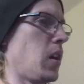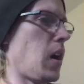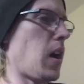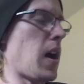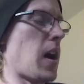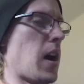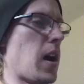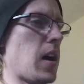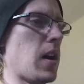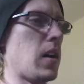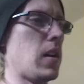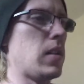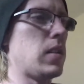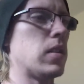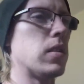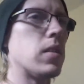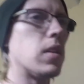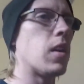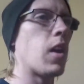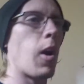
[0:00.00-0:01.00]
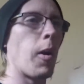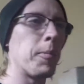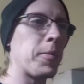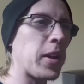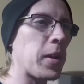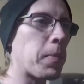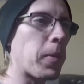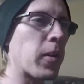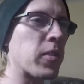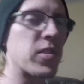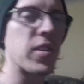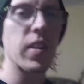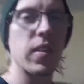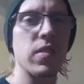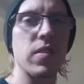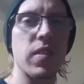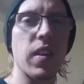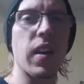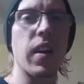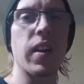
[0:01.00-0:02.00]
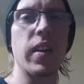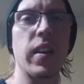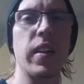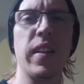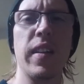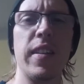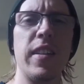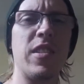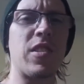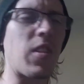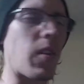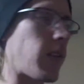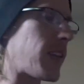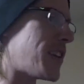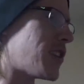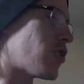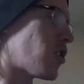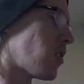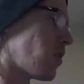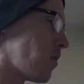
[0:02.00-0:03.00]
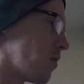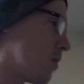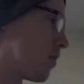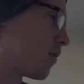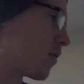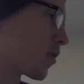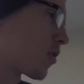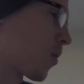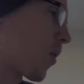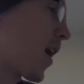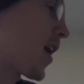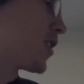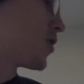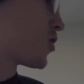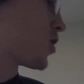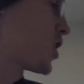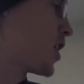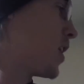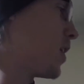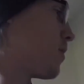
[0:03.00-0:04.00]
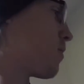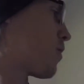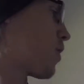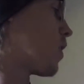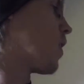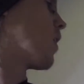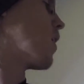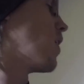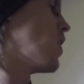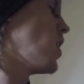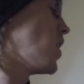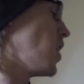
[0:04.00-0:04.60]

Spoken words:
Home Depot sells an insulation garage kit for